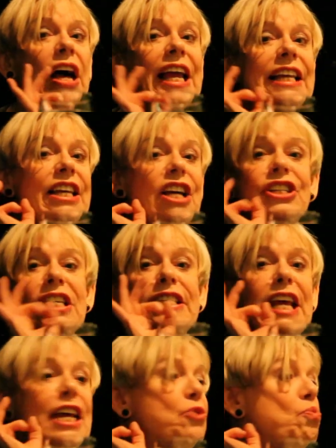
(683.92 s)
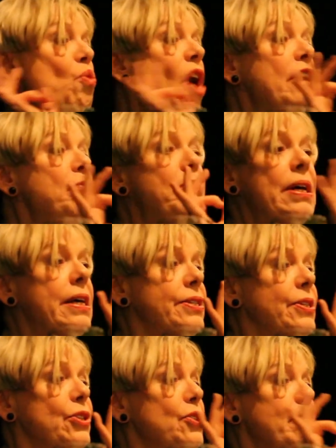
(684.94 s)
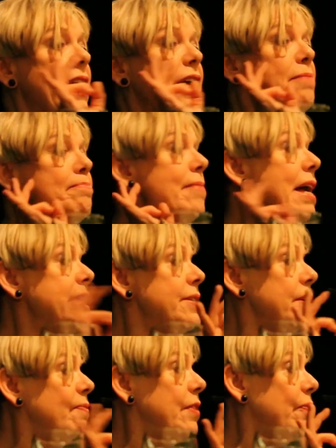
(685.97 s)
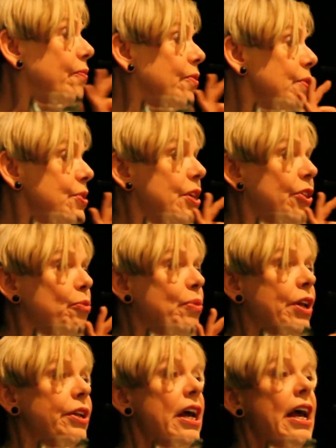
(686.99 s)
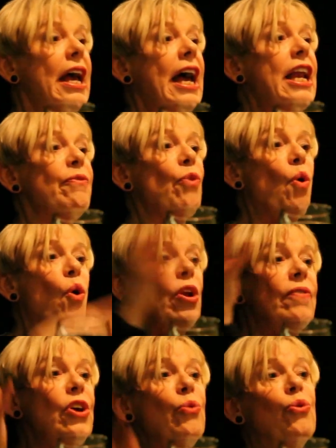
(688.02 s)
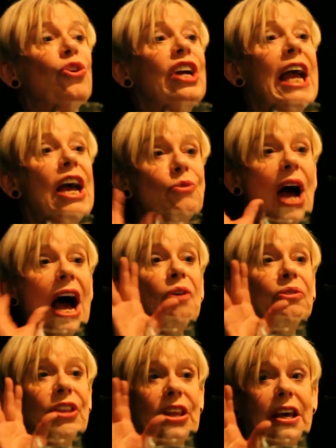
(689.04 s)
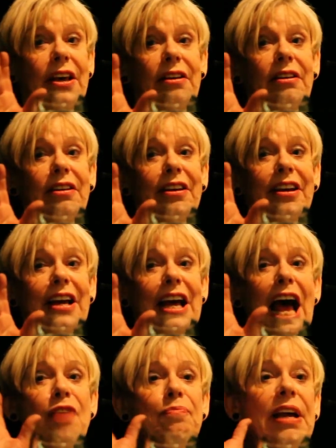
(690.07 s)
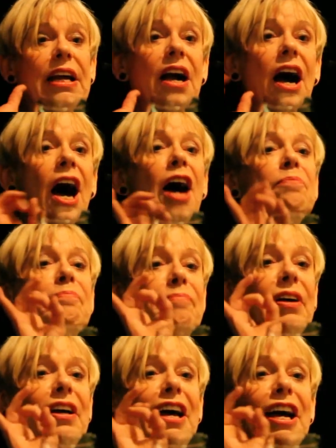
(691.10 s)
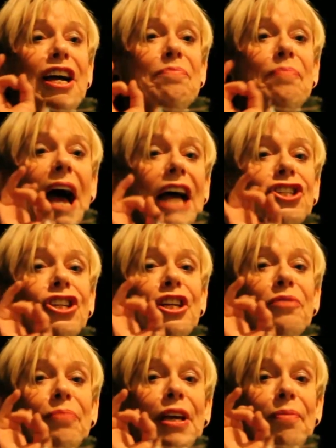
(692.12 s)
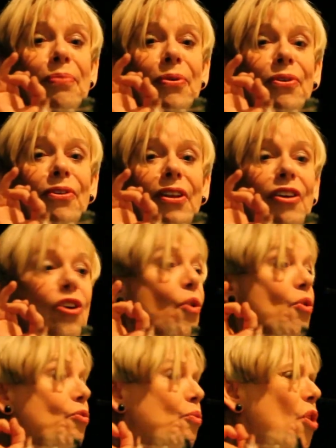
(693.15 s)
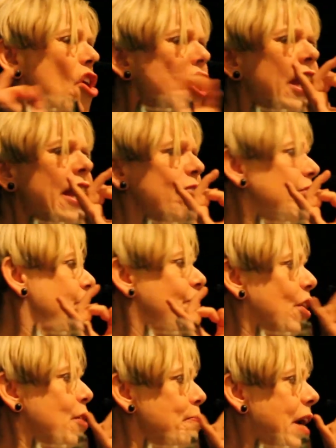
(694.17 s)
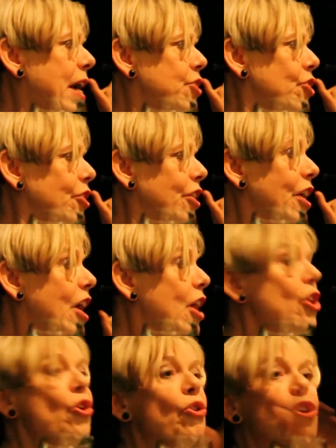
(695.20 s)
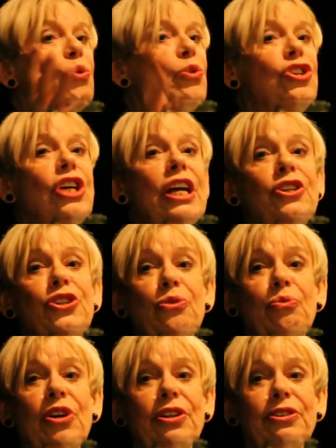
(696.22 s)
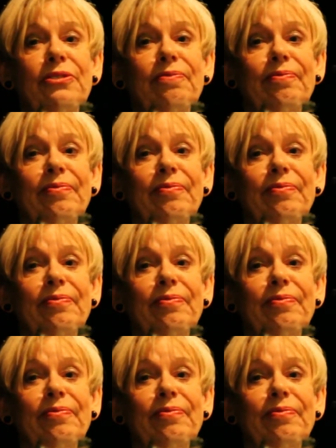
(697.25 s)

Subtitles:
It just takes one person to make a massive difference in the world. And if all of you could get out there and become compassionate people or working for compassion, look, you could change the world.